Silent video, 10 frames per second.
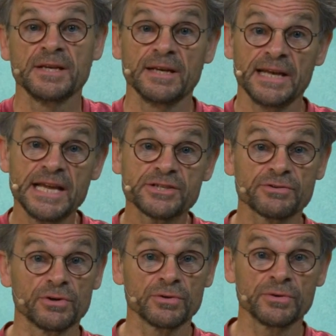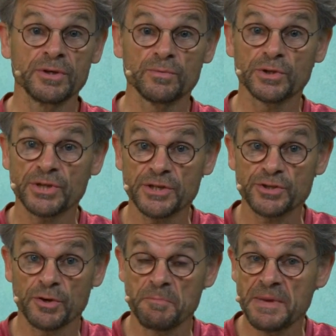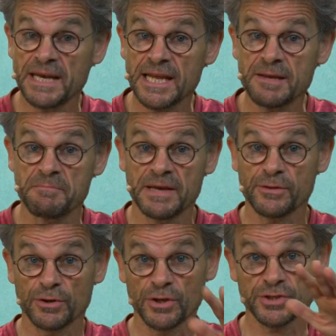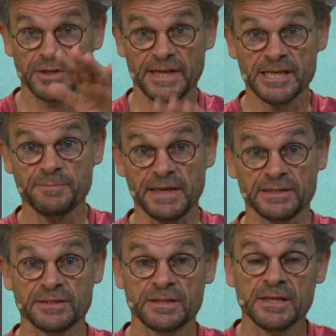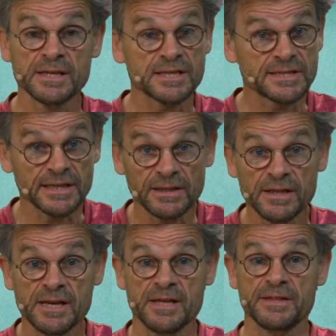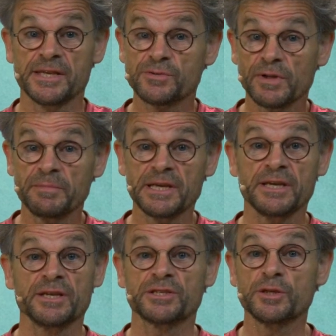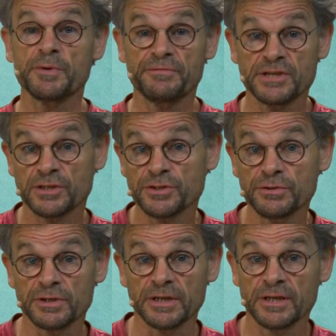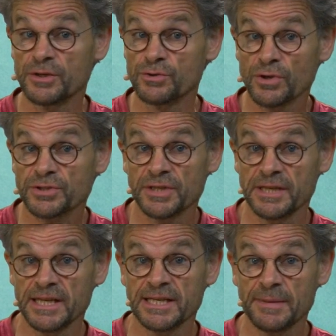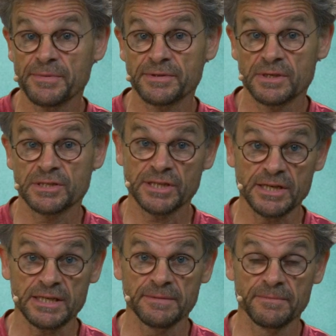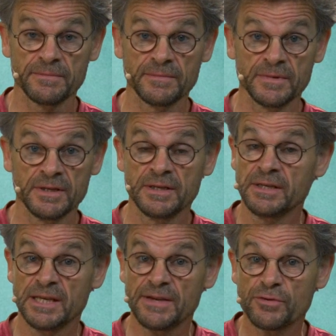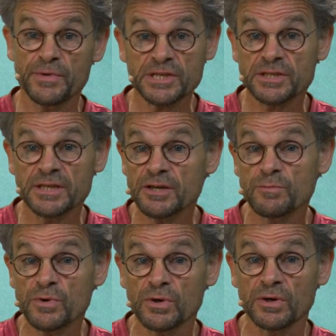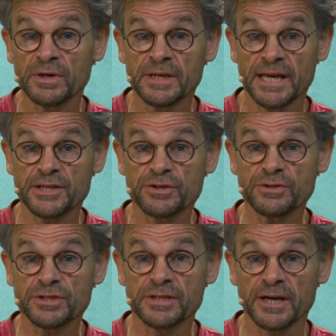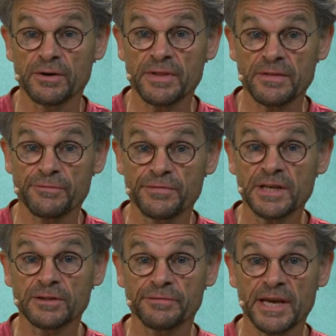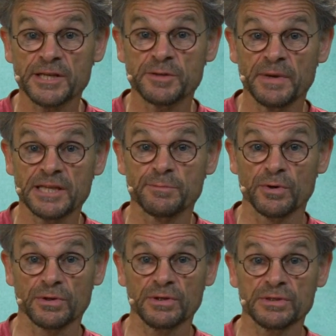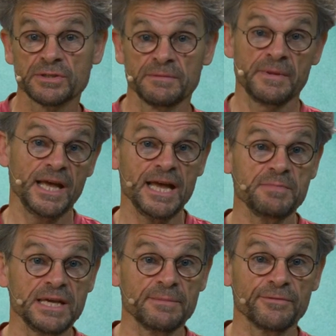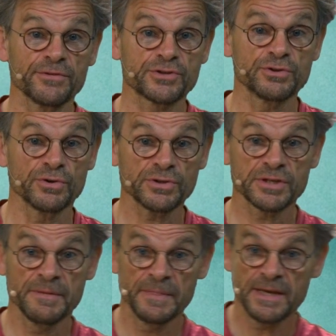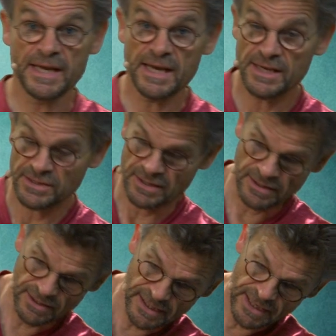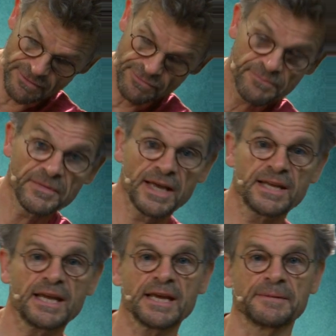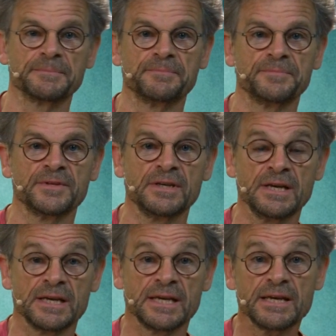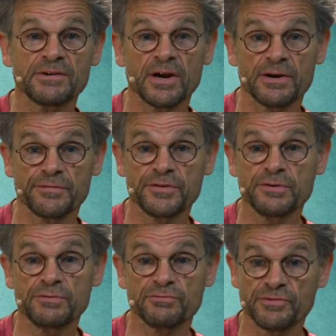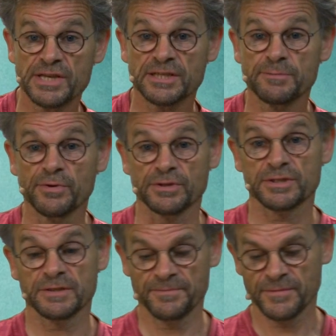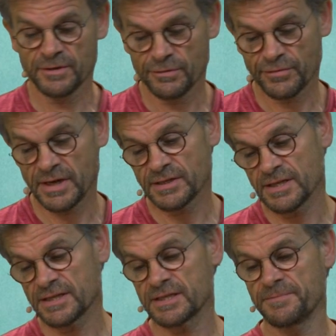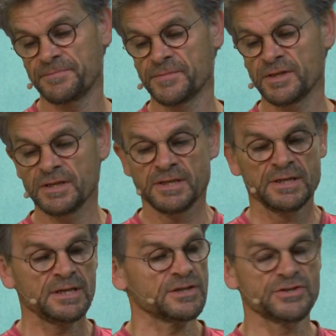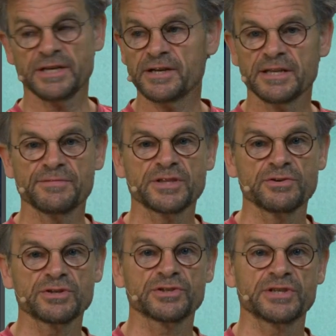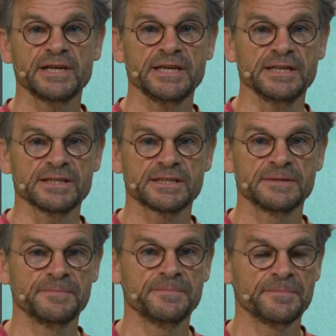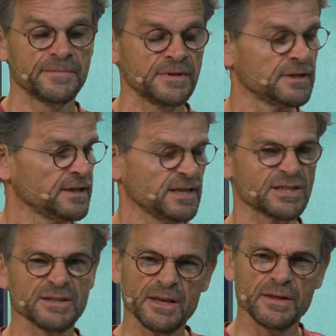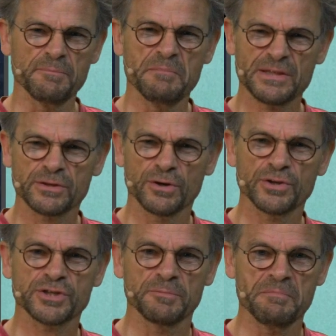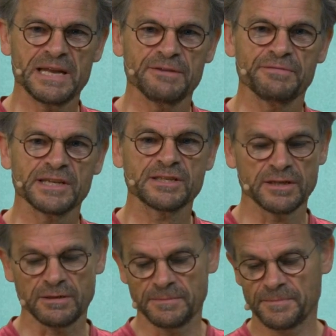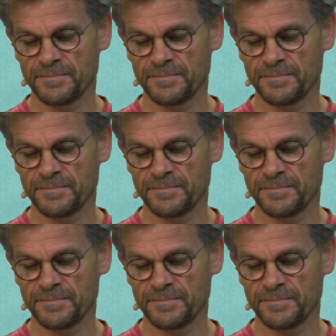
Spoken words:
Later on, we'll touch on many methodological aspects. Still, this will be a superficial tour, not an in-depth study. If you wish to know more, it's good to know that the field of agent-based models, ABM for short, is alive and kicking. Here are a few recent books. For instance, Generative Social Science. It's a methodological manifesto.